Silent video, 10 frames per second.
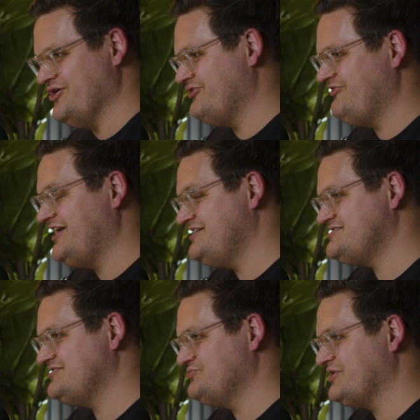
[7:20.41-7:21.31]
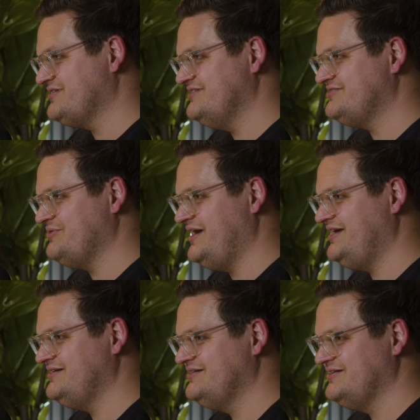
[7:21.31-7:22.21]
The notifications work
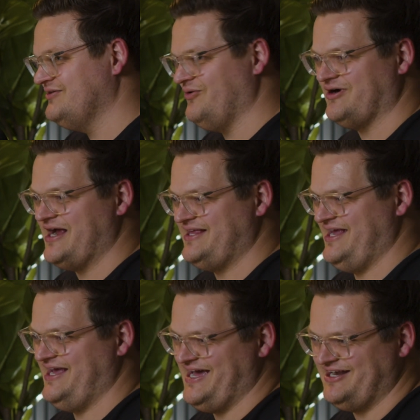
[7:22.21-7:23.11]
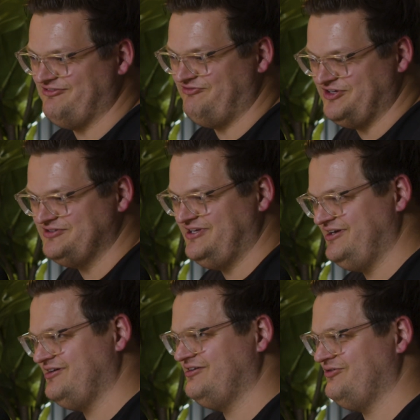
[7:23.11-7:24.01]
this way, or I can't add a field